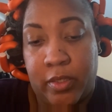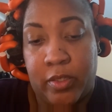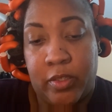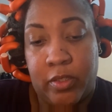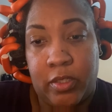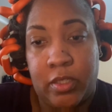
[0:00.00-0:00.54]

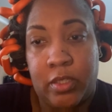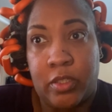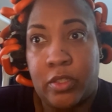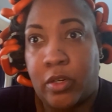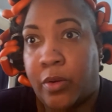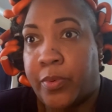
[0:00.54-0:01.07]
just to
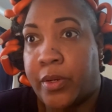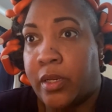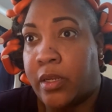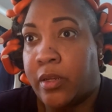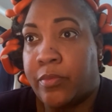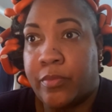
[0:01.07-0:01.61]
sharpen it
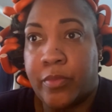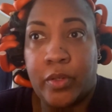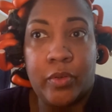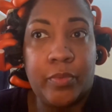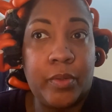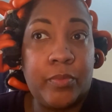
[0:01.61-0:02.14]
up a little
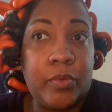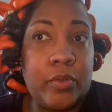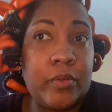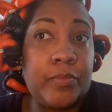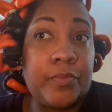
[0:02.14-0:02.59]
bit more.